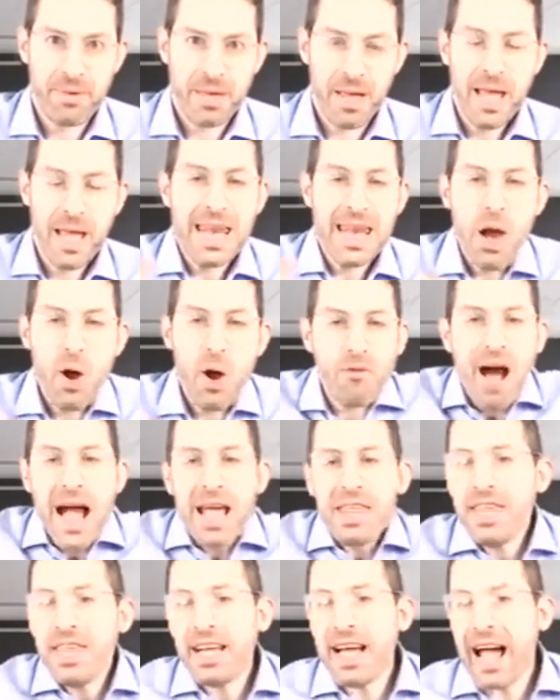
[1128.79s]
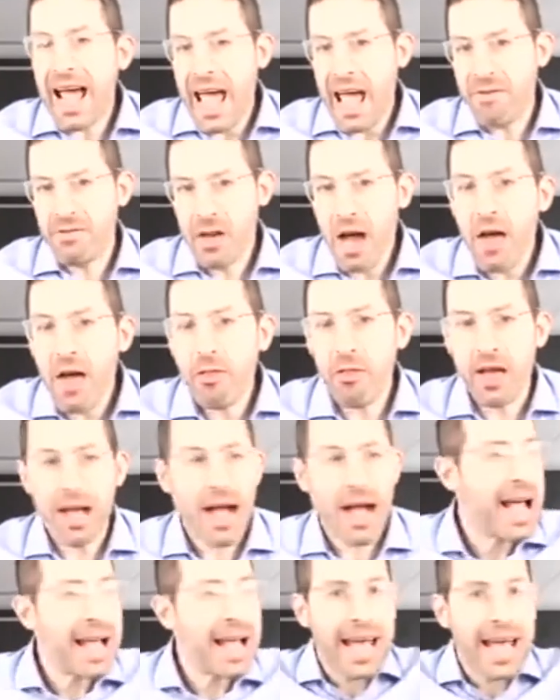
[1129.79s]
Now, if I think I have nothing,
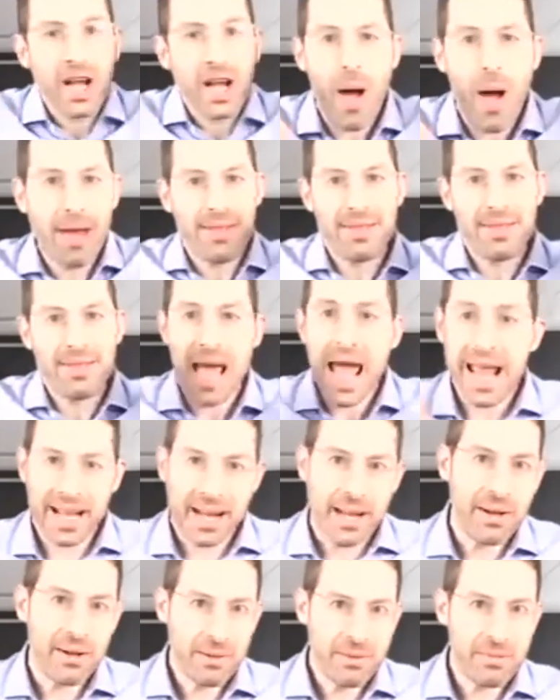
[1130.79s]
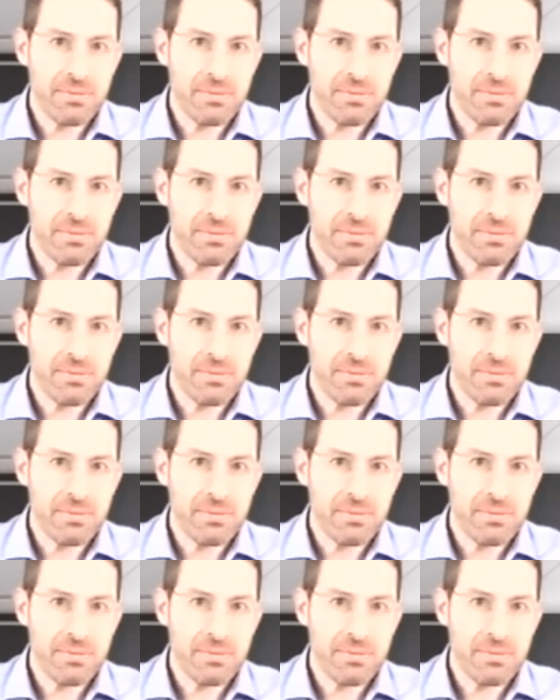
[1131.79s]
I got to go out and take.